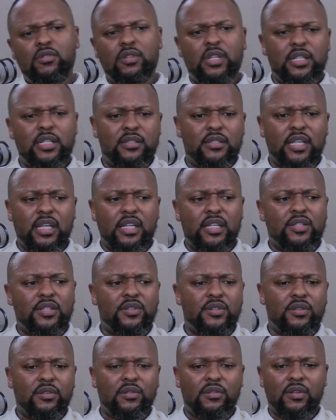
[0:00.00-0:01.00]
Let's get
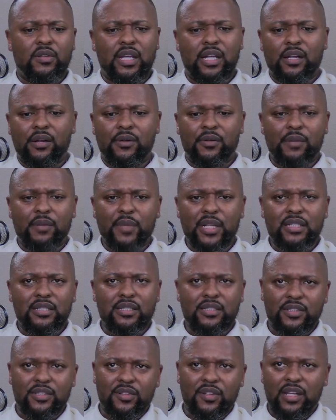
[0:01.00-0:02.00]
into an agreement
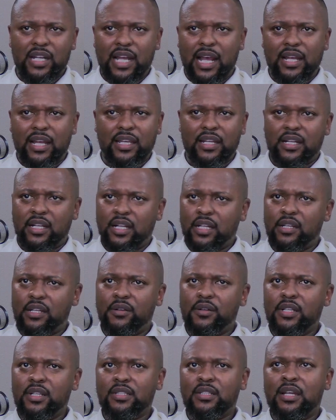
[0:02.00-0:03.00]
so that I can clear
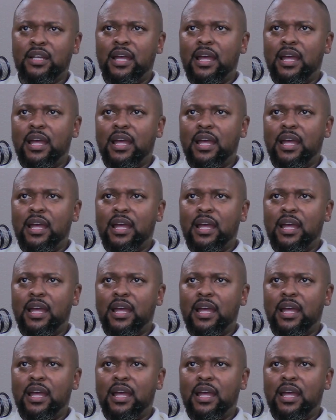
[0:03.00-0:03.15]
it.